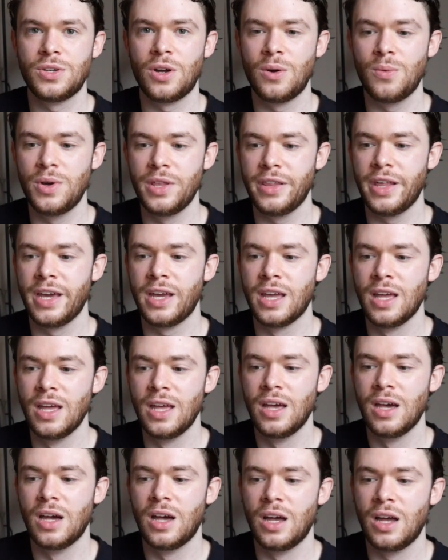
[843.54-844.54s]
start with like,
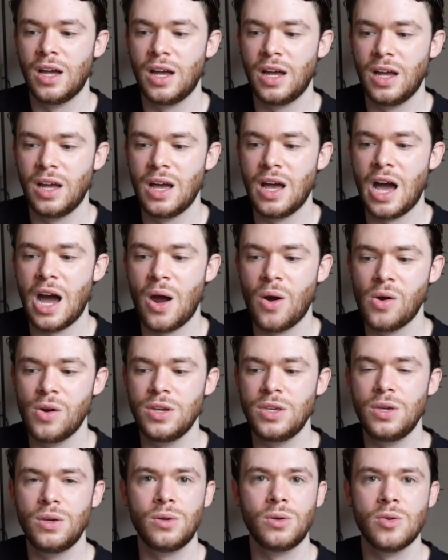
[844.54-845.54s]
how are
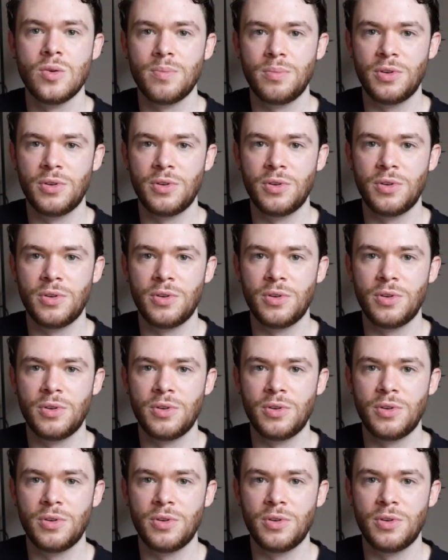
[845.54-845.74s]
you?